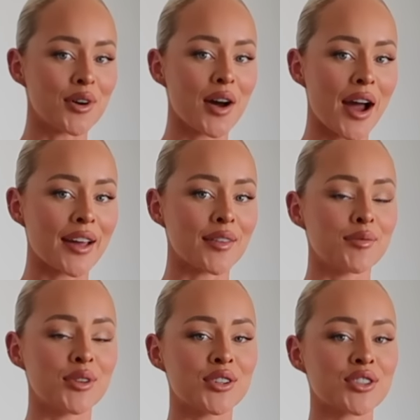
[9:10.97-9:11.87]

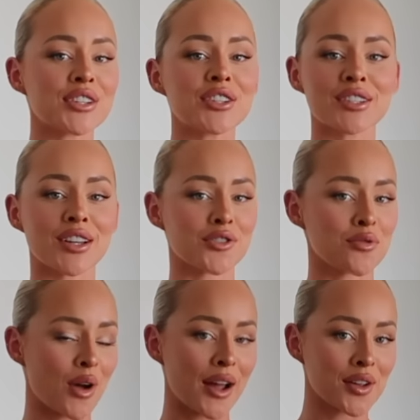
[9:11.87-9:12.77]
I'm usually just such a
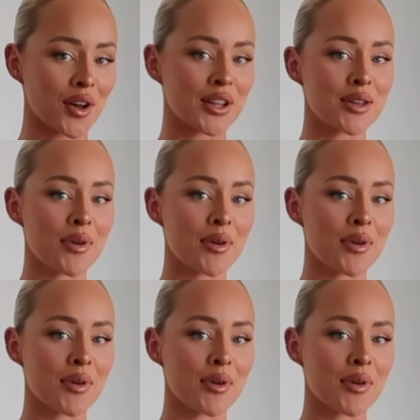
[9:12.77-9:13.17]
white girly,